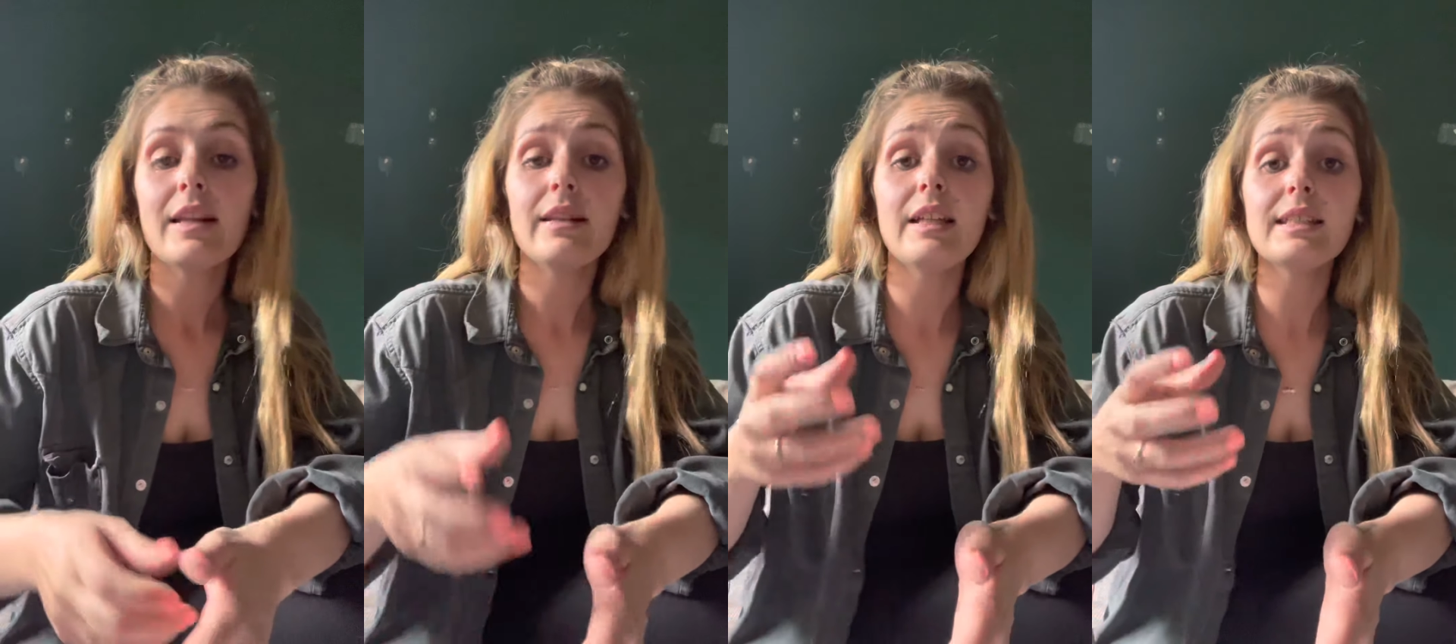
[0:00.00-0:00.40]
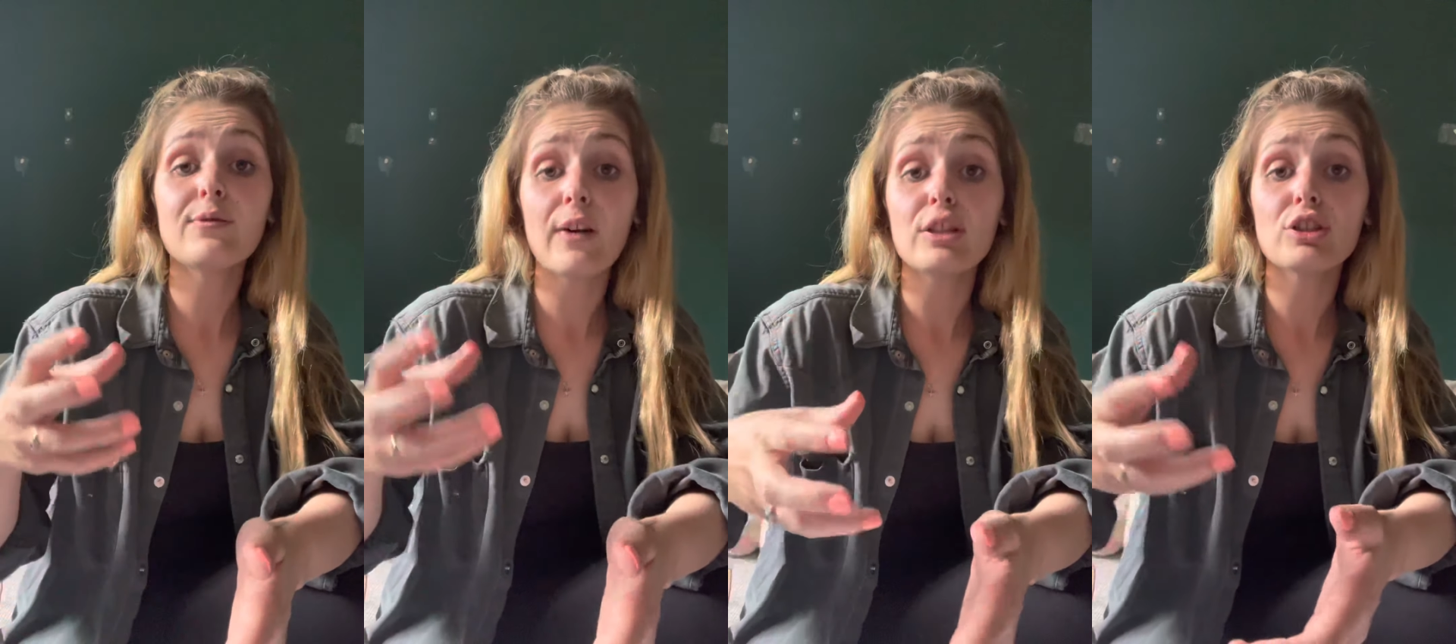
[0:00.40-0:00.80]
These
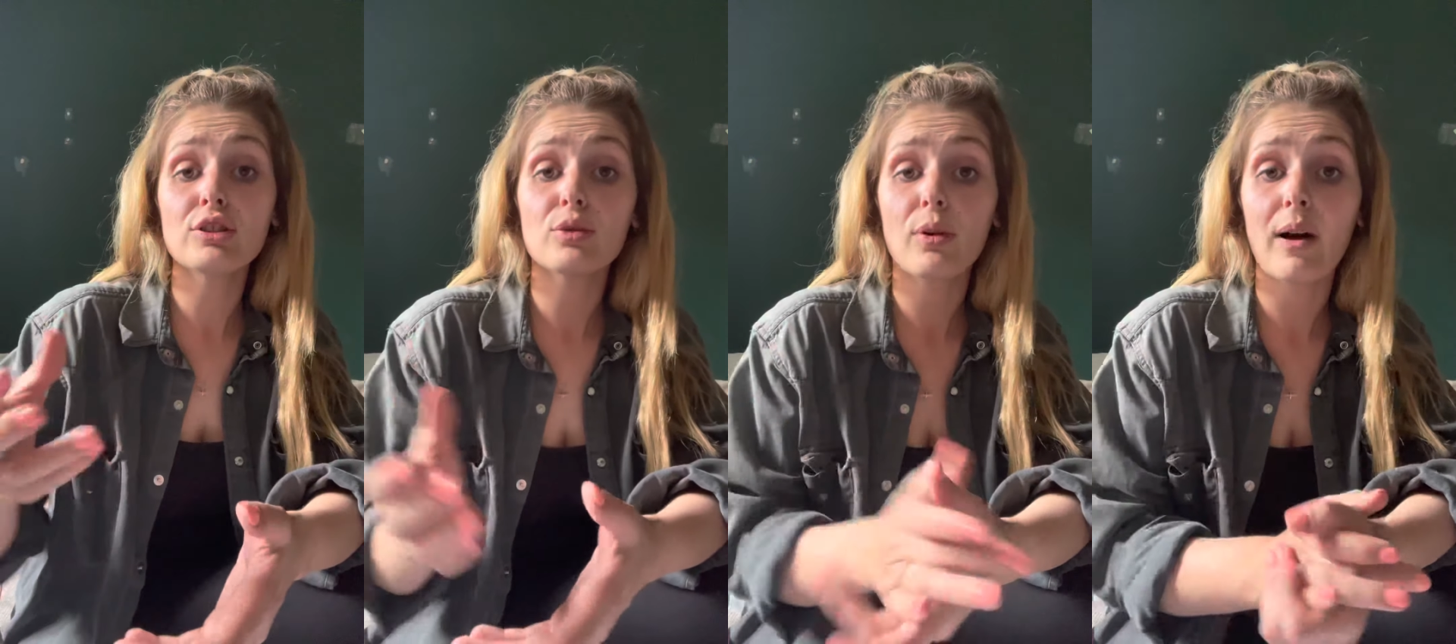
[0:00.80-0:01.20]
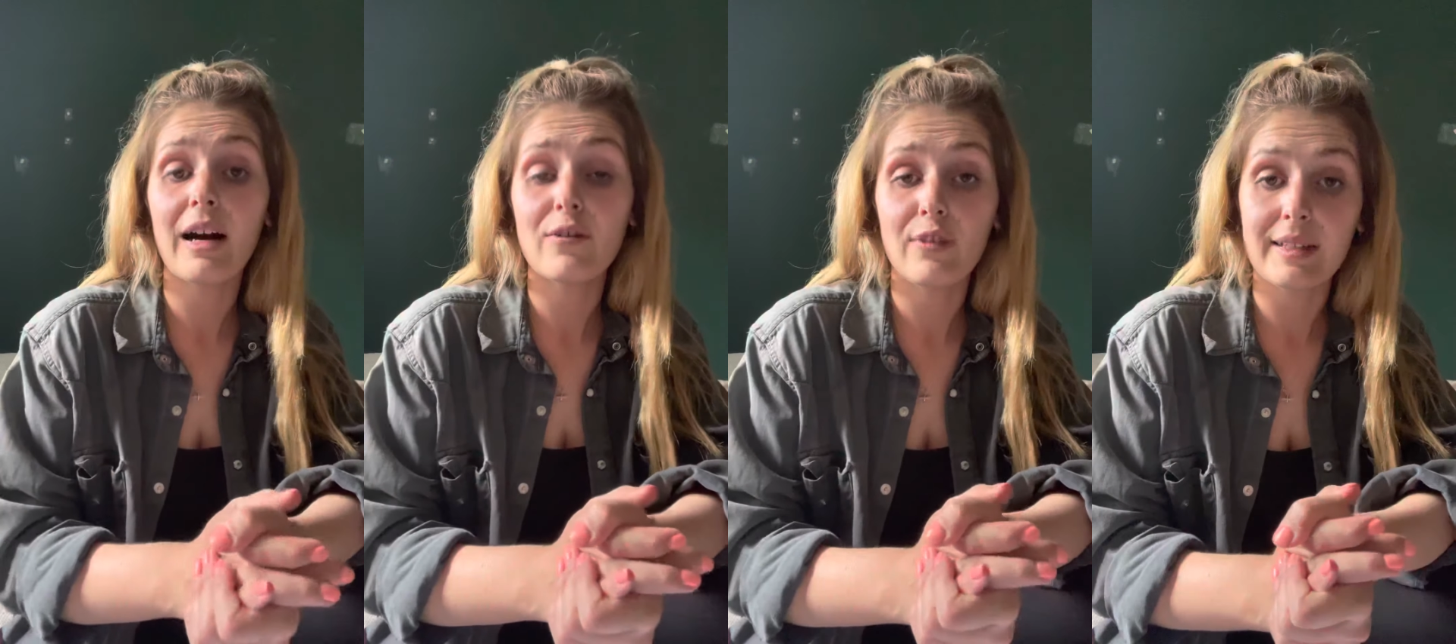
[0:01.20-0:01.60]
functions
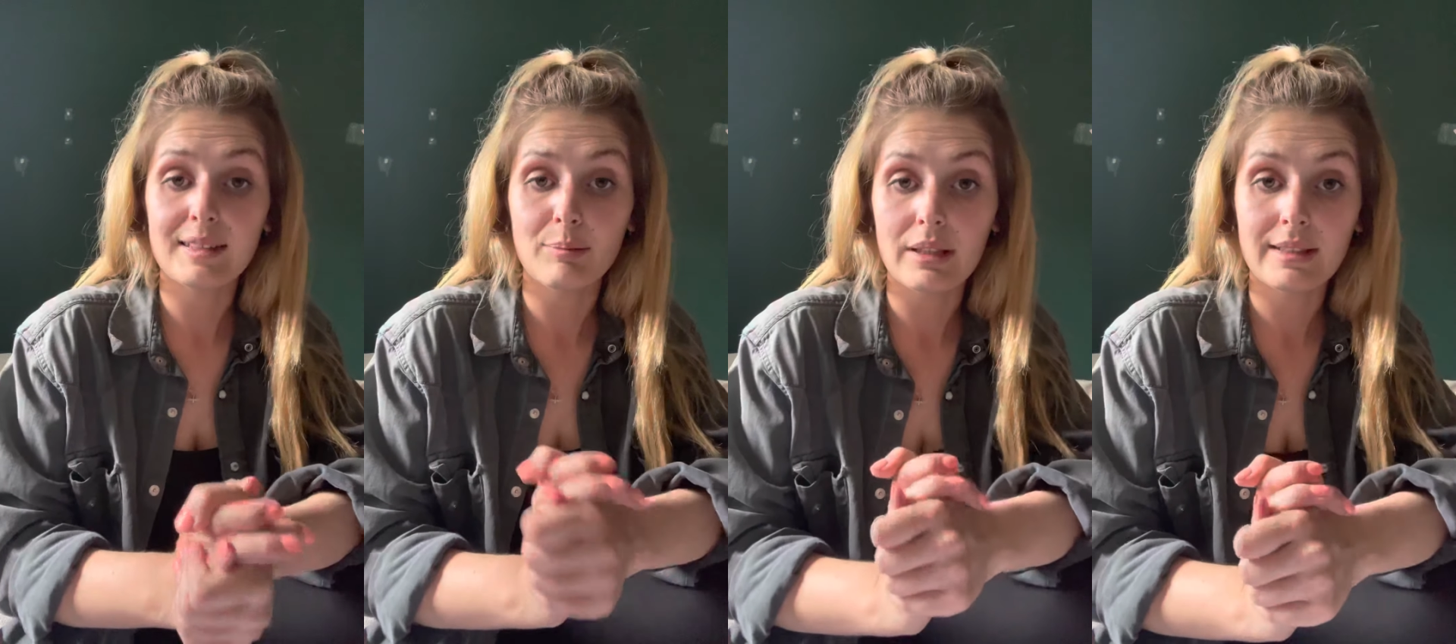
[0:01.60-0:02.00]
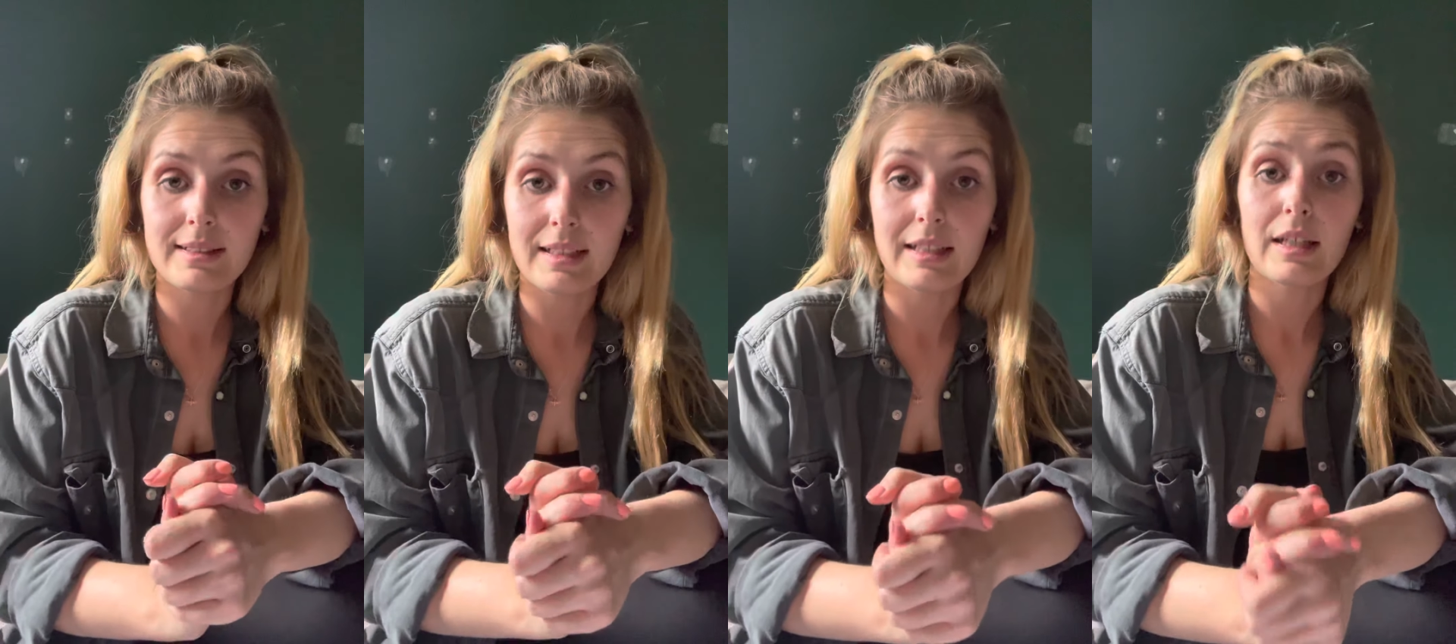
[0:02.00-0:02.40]
require
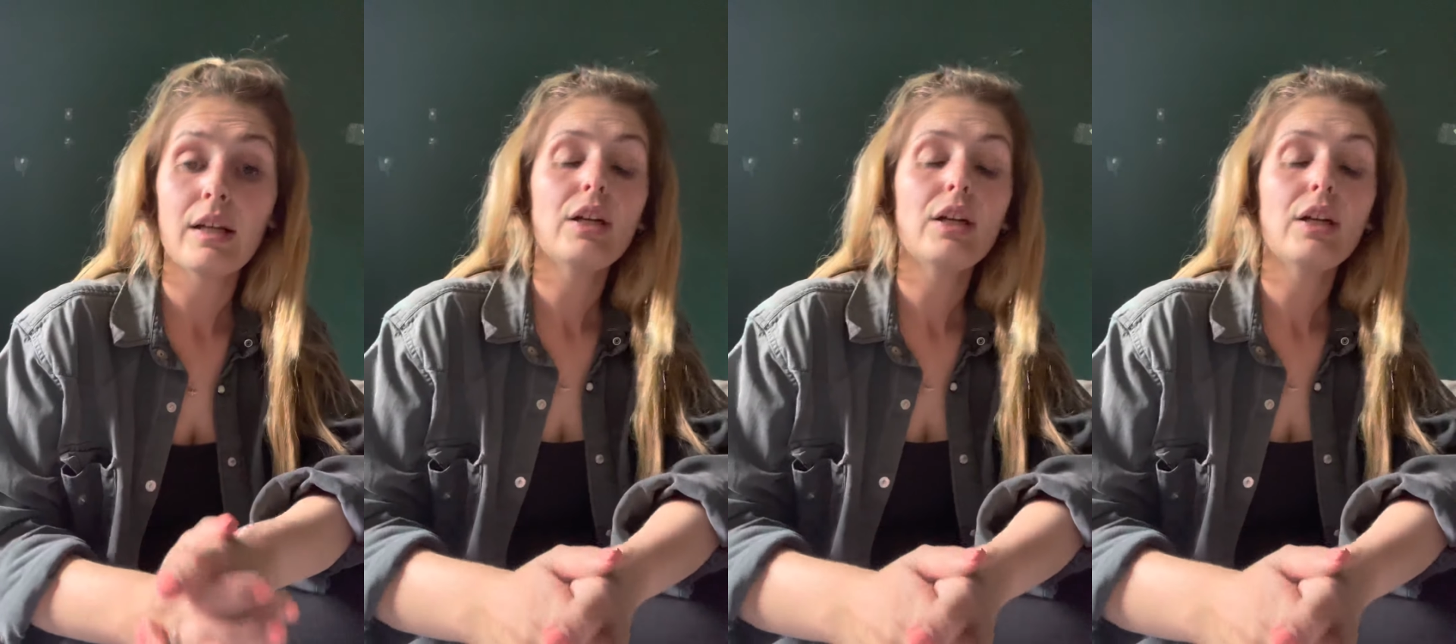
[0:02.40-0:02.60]
flexibility.